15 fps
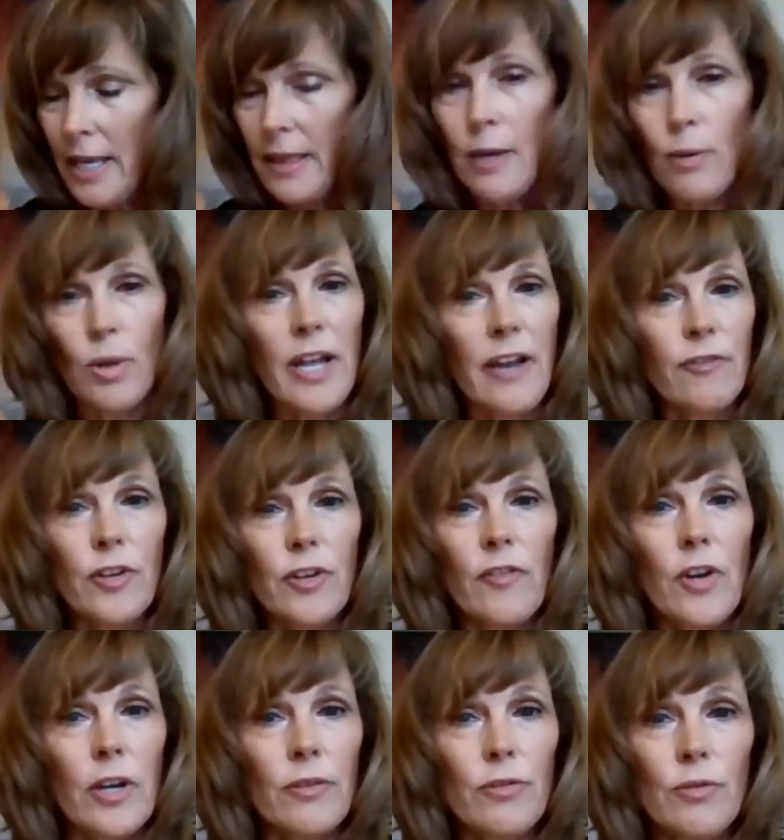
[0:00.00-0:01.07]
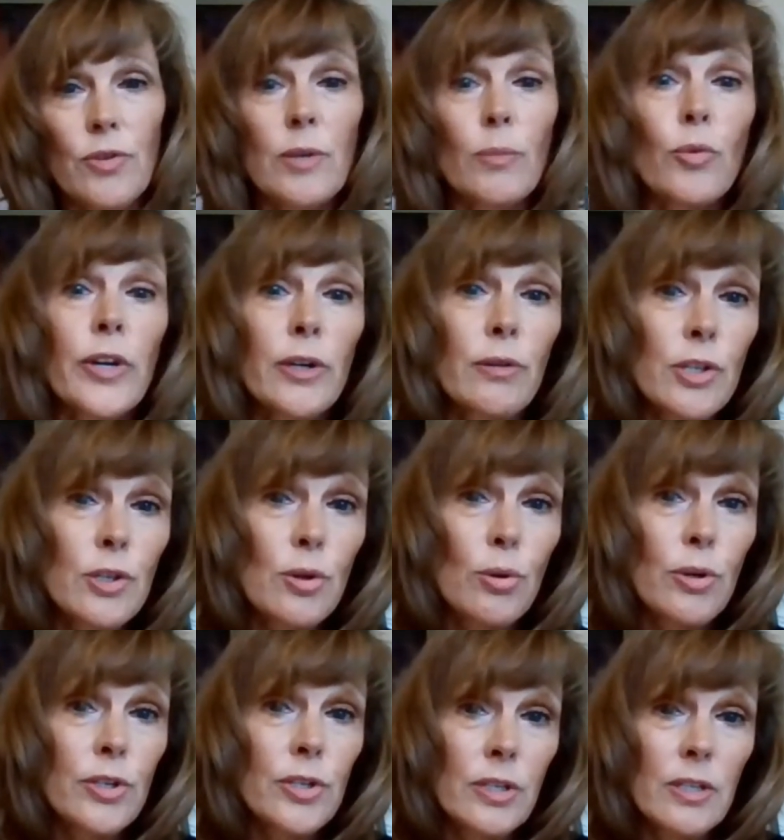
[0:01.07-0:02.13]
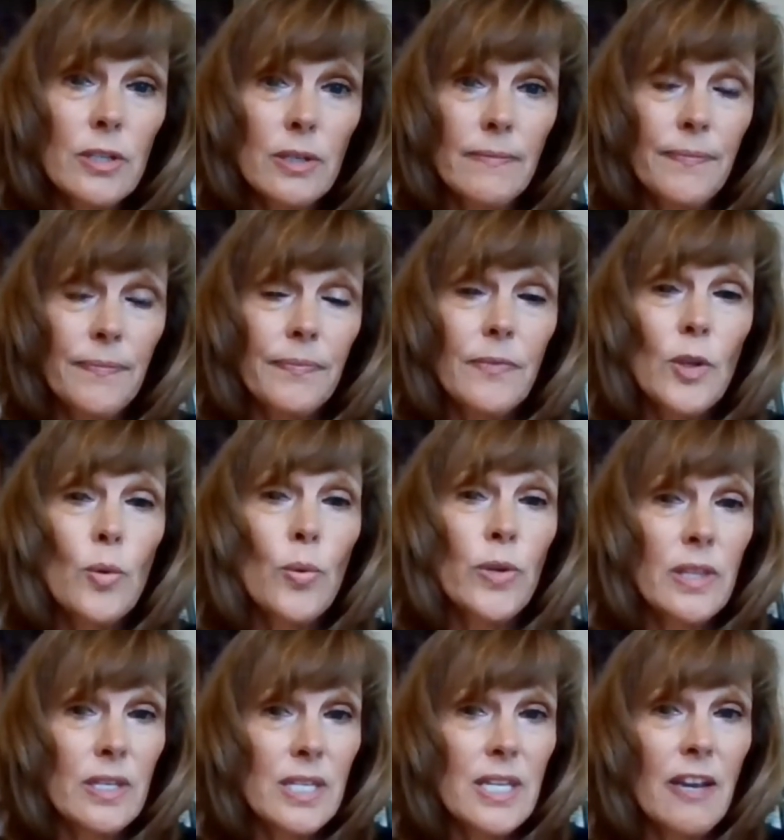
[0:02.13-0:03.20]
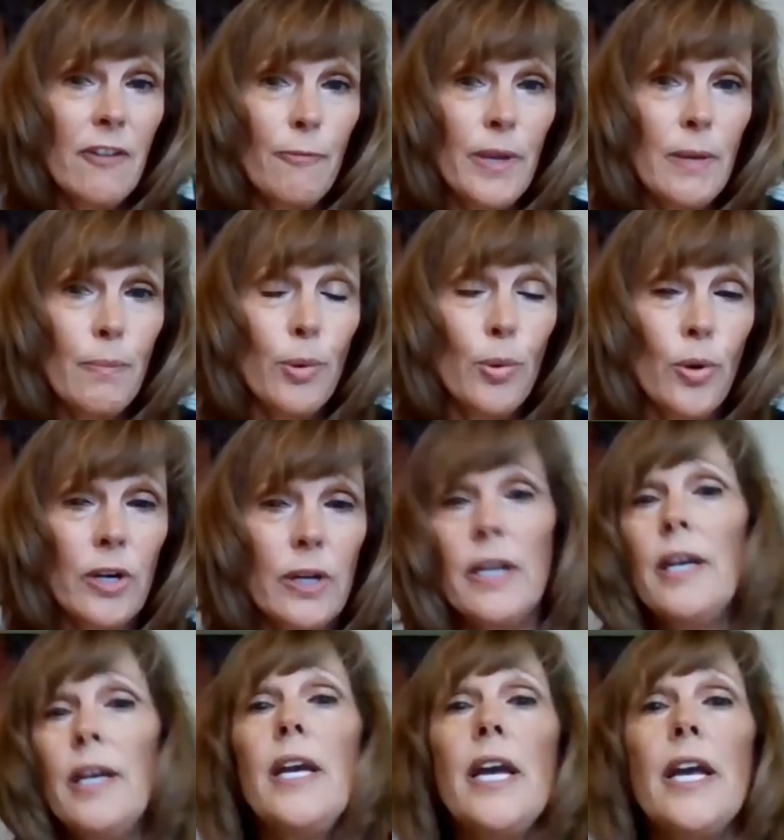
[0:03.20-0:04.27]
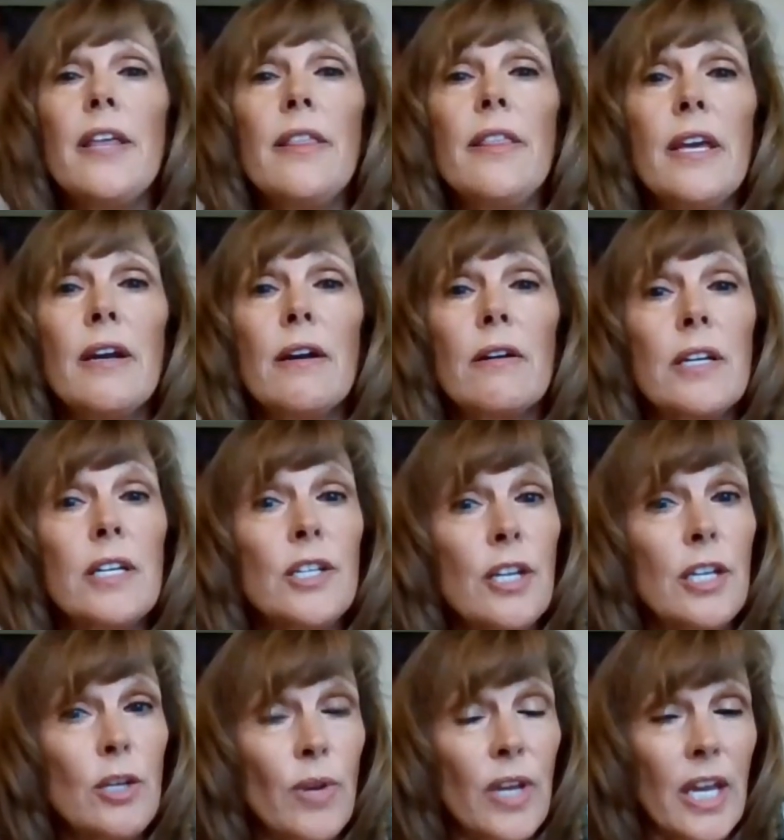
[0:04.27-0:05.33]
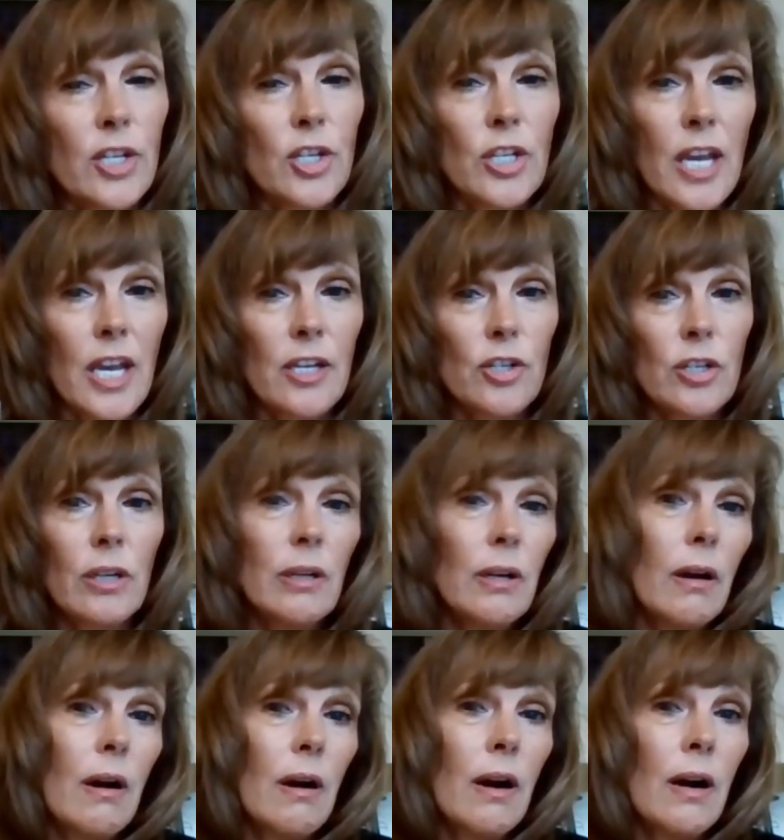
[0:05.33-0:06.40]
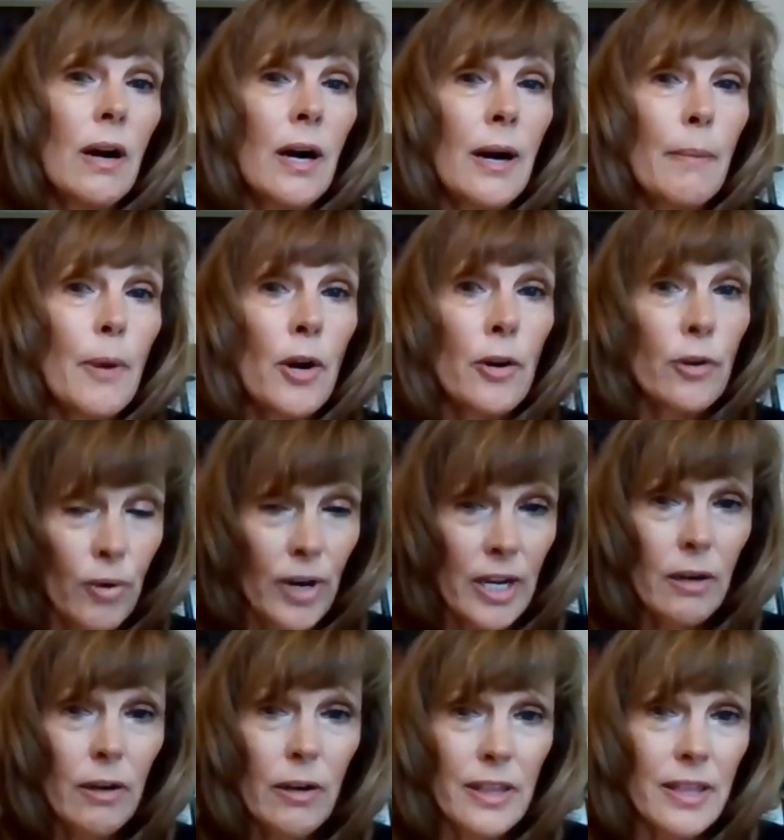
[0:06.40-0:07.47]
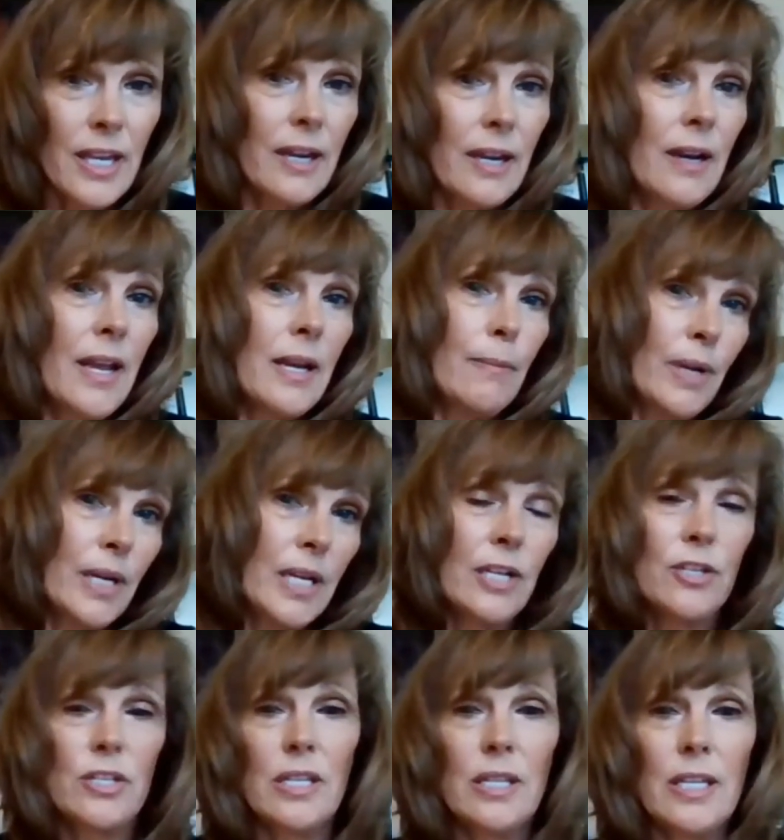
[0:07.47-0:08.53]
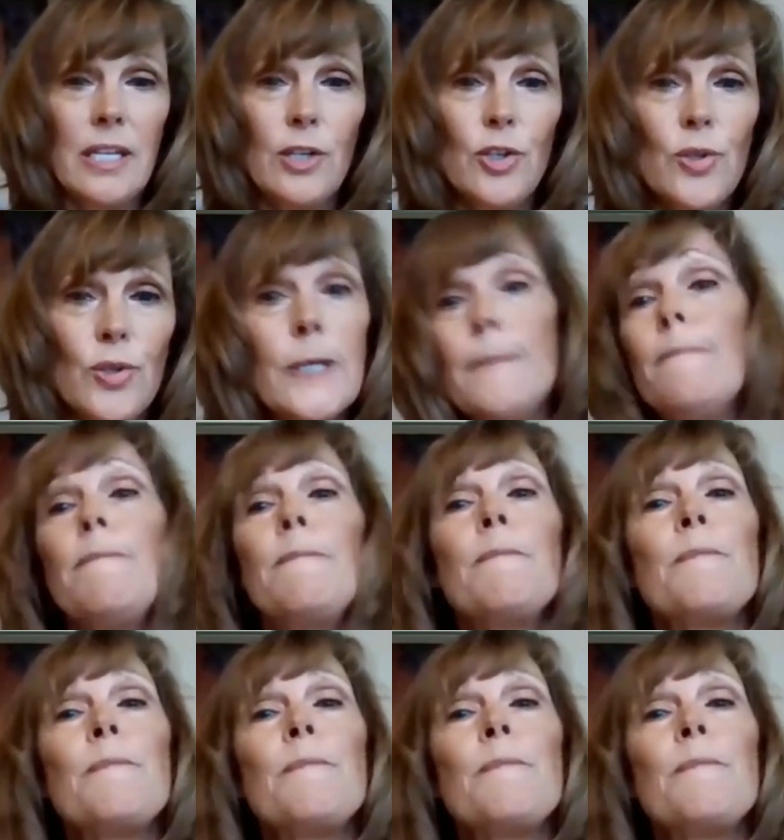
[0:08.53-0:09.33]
They will have to have gone through some rigorous courses with the CFP Board. Their continuing education are greater than anybody else in the industry.